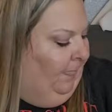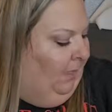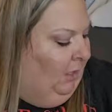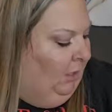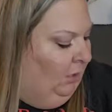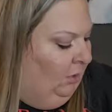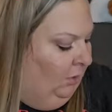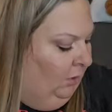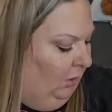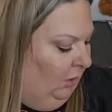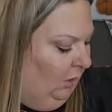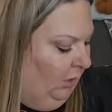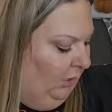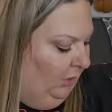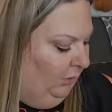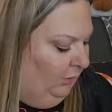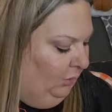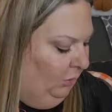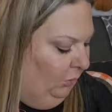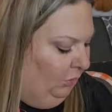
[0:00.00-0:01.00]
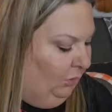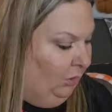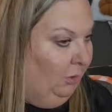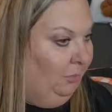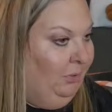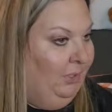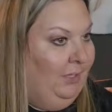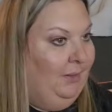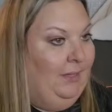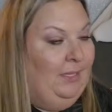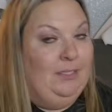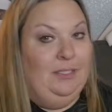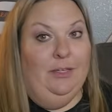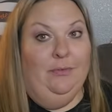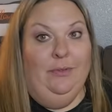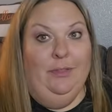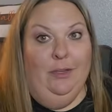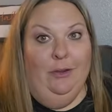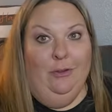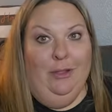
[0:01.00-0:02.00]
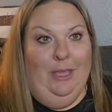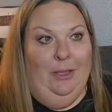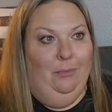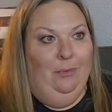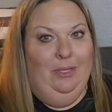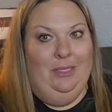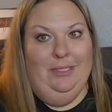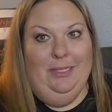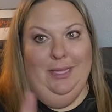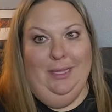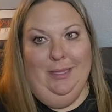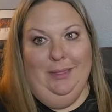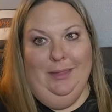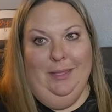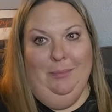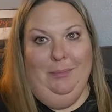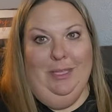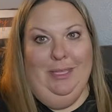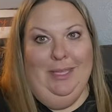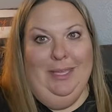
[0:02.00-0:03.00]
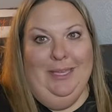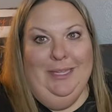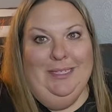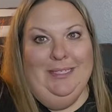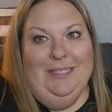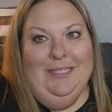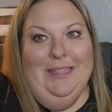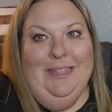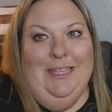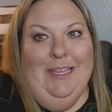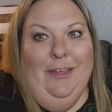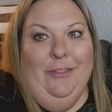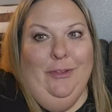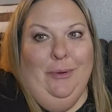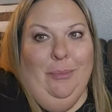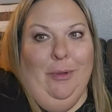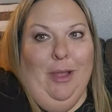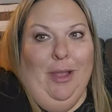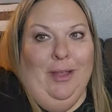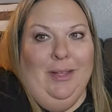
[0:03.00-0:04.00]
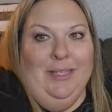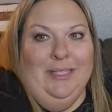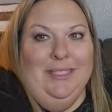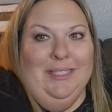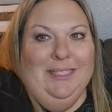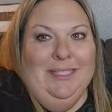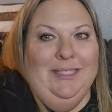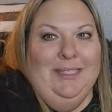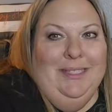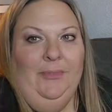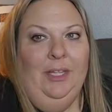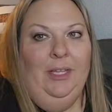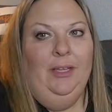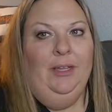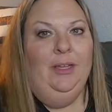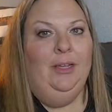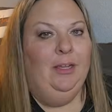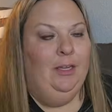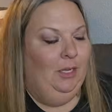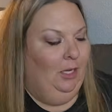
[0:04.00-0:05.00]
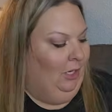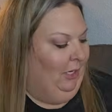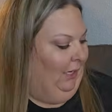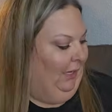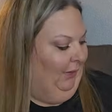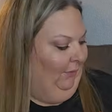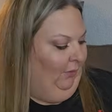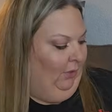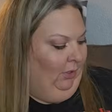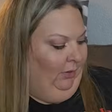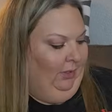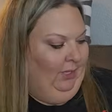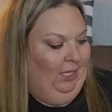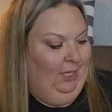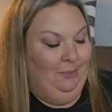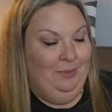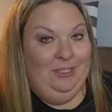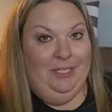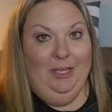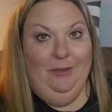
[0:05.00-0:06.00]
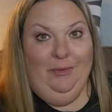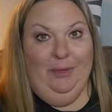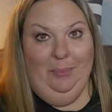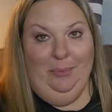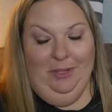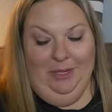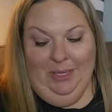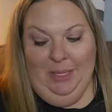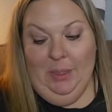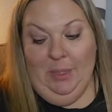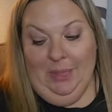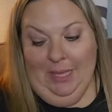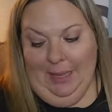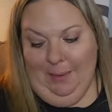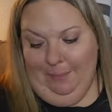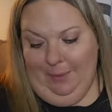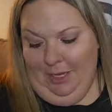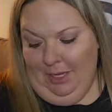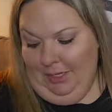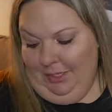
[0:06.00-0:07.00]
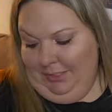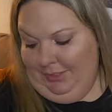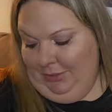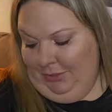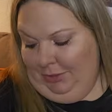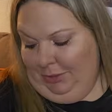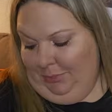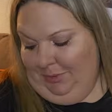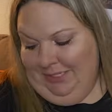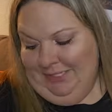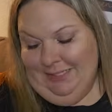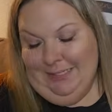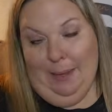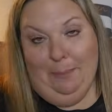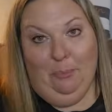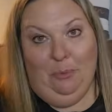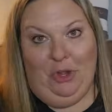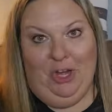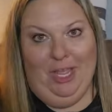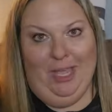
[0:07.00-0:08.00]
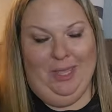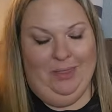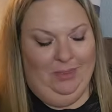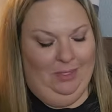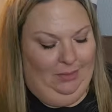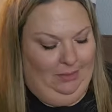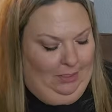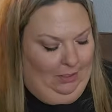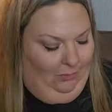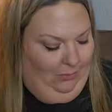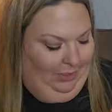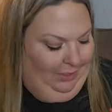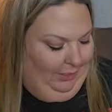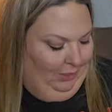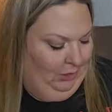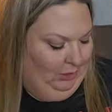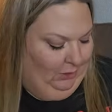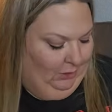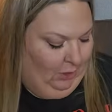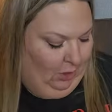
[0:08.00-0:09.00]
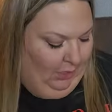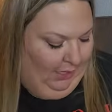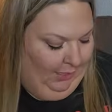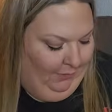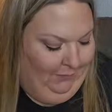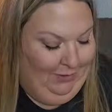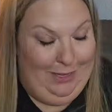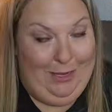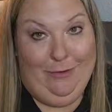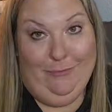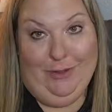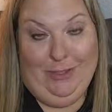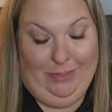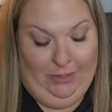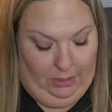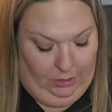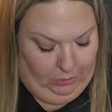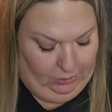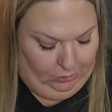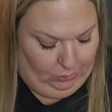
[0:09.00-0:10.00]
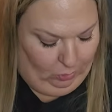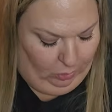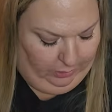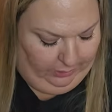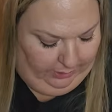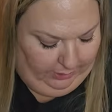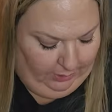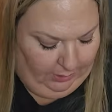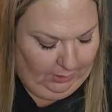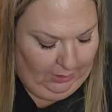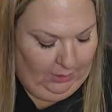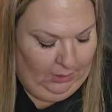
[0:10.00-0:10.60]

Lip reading: So I'll start putting that stuff in there. Okay, one second. Let me get the other box. All right, I have all the game stuff. I put it in that box so it'll be separate, and then that way I can start having everything sorted.